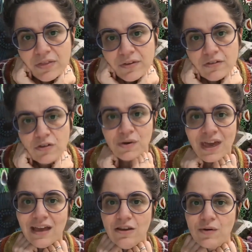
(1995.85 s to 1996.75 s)
And so you
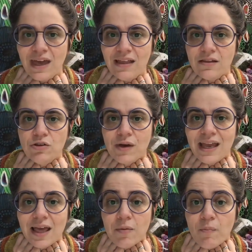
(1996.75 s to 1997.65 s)

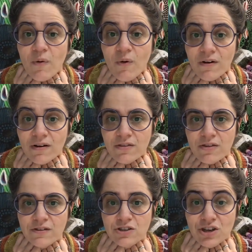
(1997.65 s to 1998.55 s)
can't import the
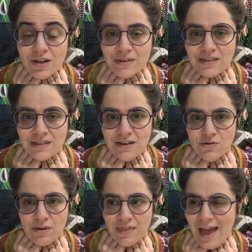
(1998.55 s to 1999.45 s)
legitimacy of
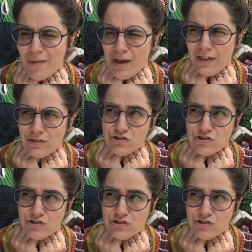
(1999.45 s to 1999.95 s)
doing that math